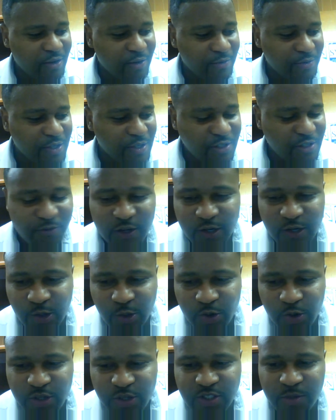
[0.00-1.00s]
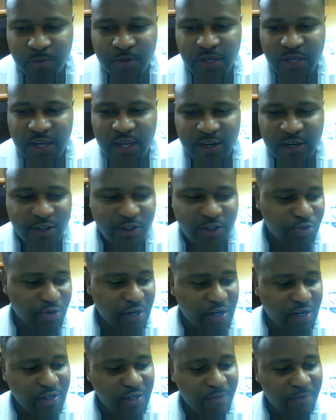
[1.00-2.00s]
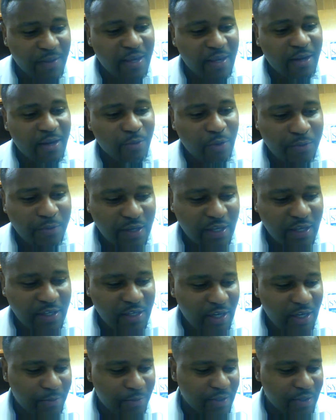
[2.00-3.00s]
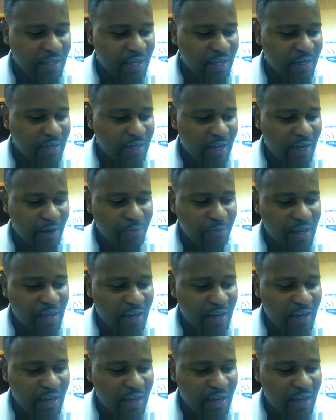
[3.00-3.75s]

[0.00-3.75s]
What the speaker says: a reason for the lawyers to be there to train them. When we get done with that, now we